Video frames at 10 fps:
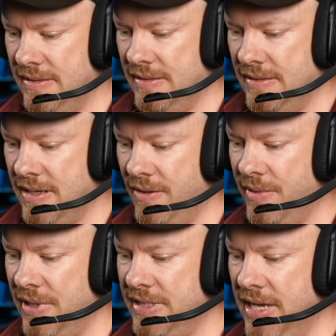So I'm going
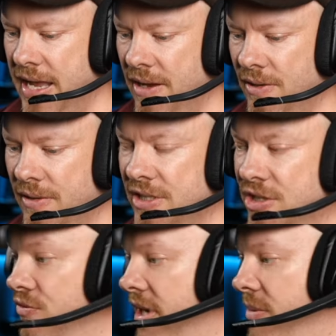to see how long this
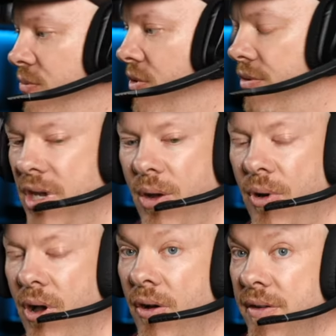stream will go
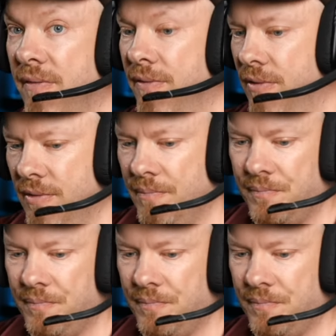on for.